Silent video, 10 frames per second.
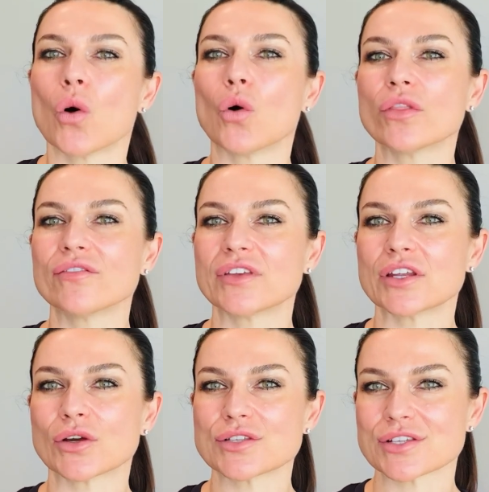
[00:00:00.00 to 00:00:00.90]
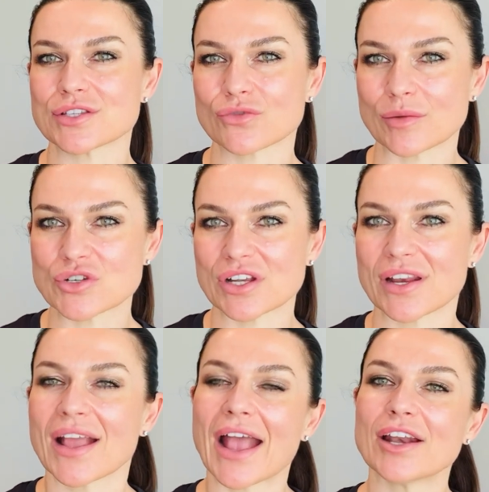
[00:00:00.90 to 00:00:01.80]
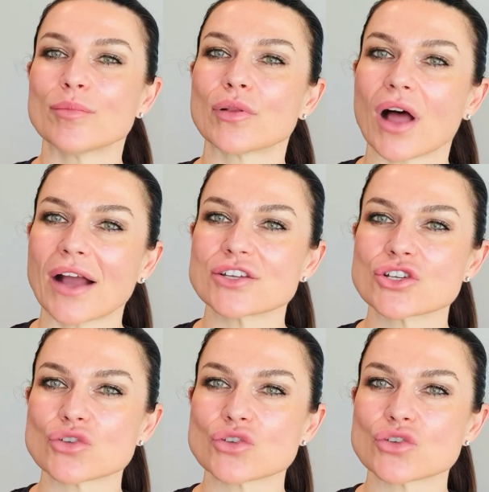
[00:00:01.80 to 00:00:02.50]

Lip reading: or the video's description and apply to